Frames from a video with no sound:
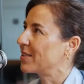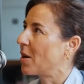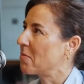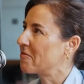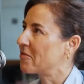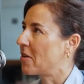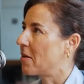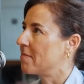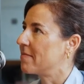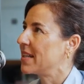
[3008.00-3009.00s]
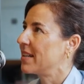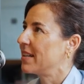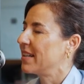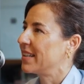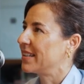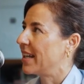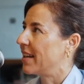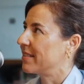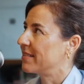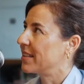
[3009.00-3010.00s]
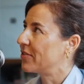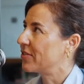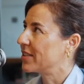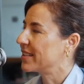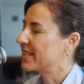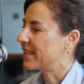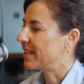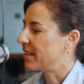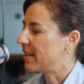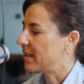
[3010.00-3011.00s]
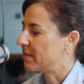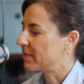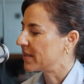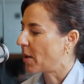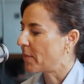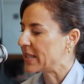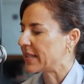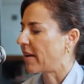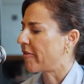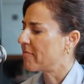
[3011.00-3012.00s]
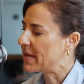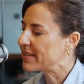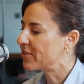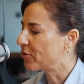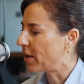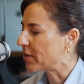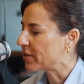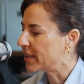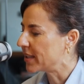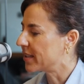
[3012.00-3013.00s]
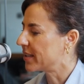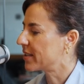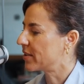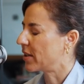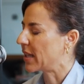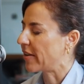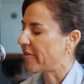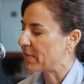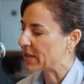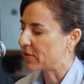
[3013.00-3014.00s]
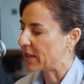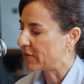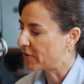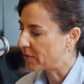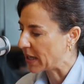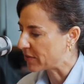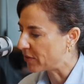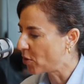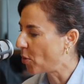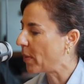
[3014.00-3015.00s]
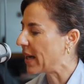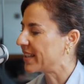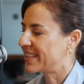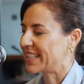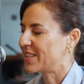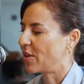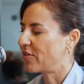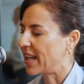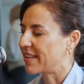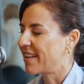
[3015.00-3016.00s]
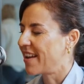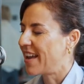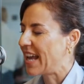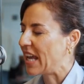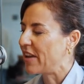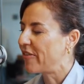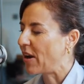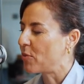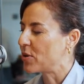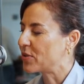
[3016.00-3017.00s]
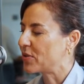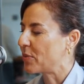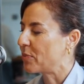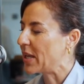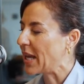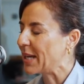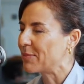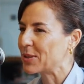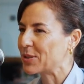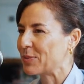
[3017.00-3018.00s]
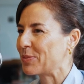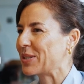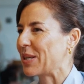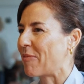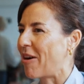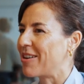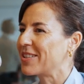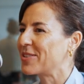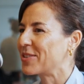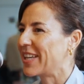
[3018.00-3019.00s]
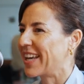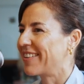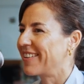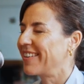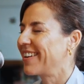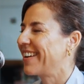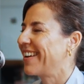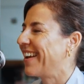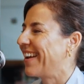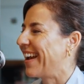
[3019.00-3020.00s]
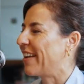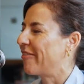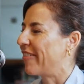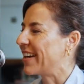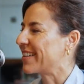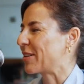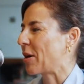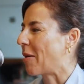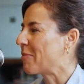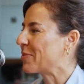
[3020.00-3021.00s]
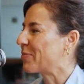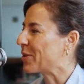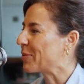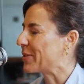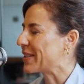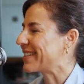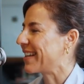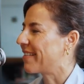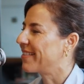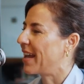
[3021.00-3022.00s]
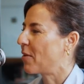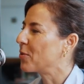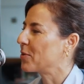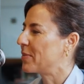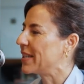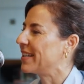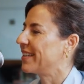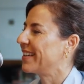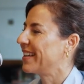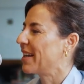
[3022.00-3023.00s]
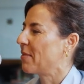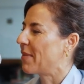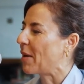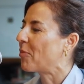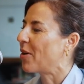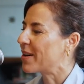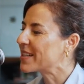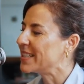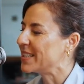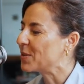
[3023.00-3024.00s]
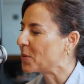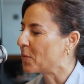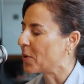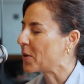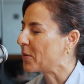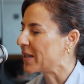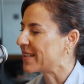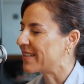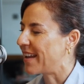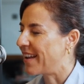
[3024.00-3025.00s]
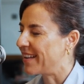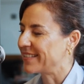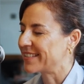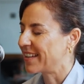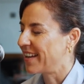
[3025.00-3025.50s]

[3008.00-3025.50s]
come from, different companies that I've met throughout the years, that I've met at Flowpilots and stuff, that if I would be able to put them all together and find a common purpose, that would be my party to work with. And